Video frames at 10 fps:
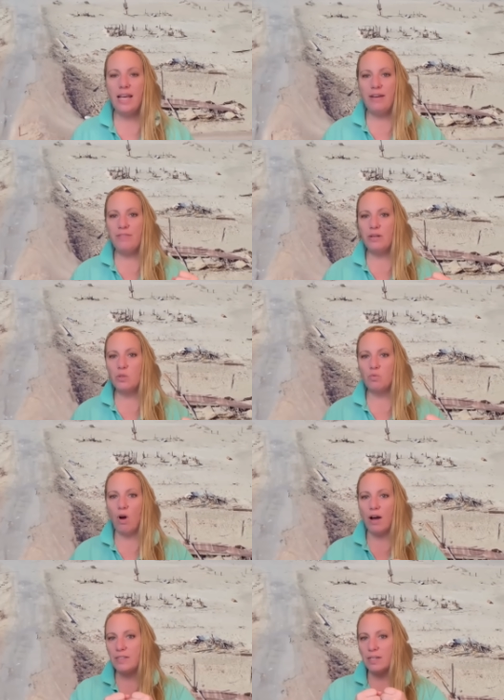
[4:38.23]
If there's
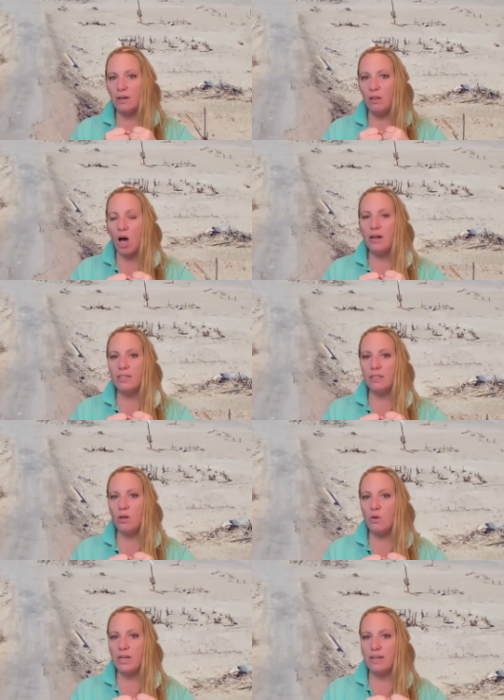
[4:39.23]
rocks that are locked and
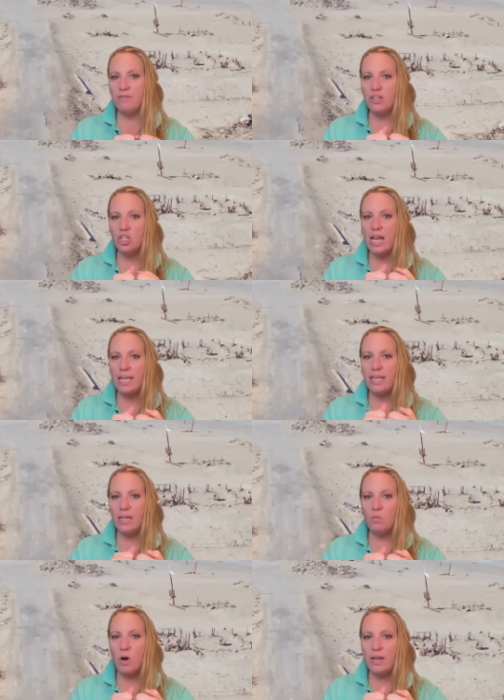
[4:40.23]
loaded, if it's shaking
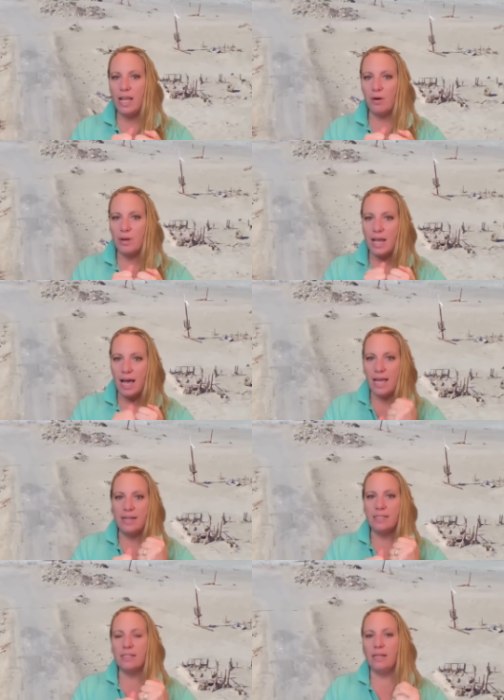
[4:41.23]
in one area and
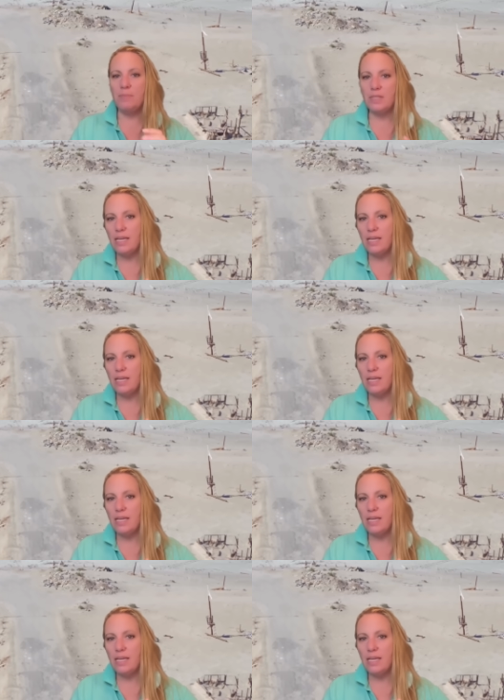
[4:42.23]
it slips,